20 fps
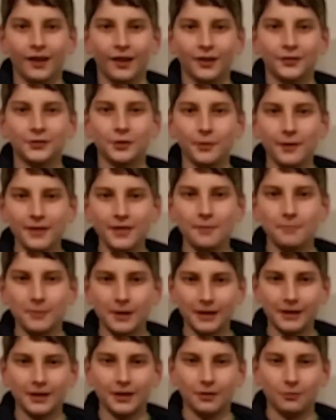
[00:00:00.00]
So in the
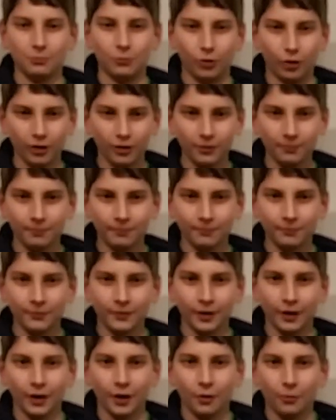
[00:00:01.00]
medium one,
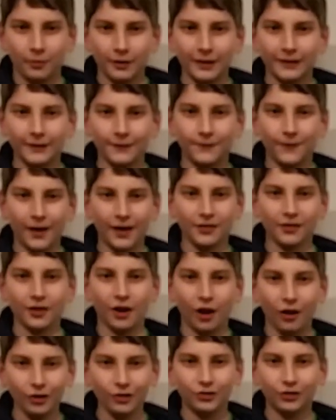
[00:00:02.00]
we need to find an
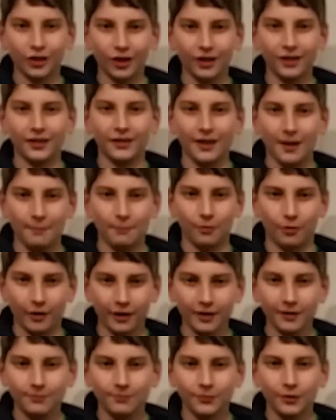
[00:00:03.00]
alternate
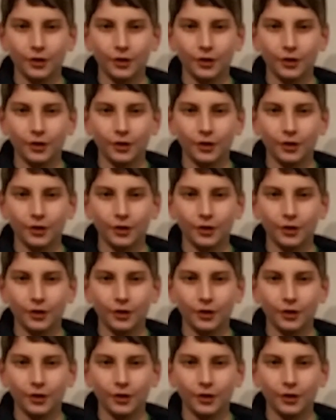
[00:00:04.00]
numbering